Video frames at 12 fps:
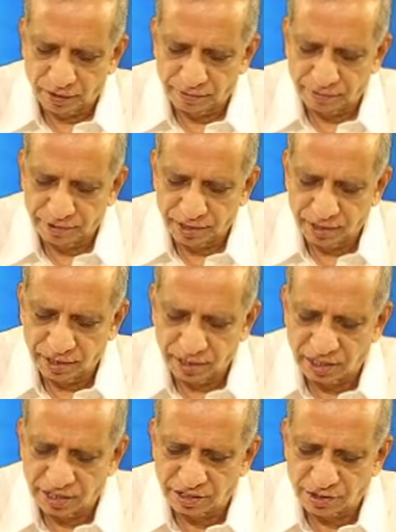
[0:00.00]
when
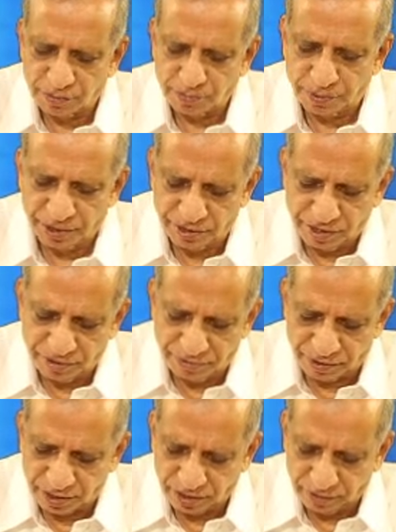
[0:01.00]
it is
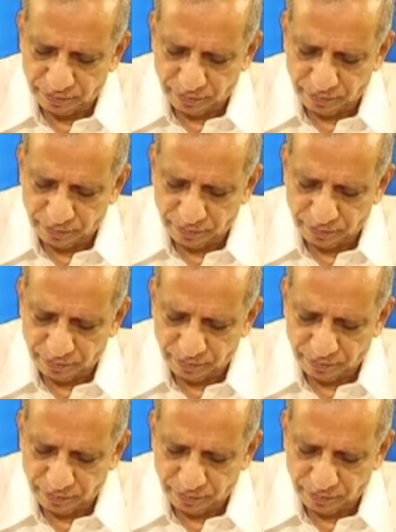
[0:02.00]
specific,